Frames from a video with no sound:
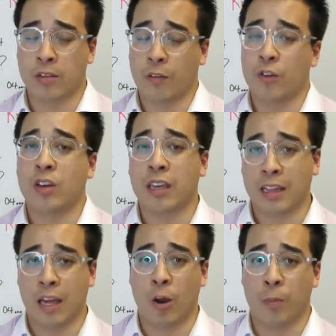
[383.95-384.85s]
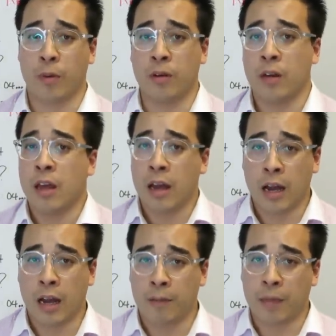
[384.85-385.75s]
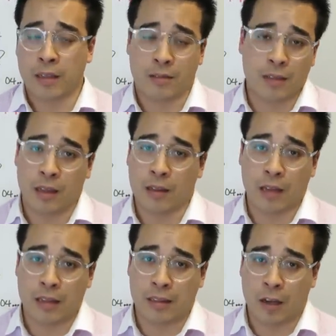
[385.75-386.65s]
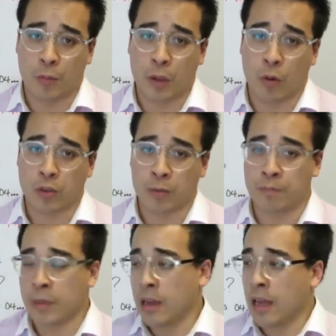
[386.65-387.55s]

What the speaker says: So if you can get that open, that'll be awesome.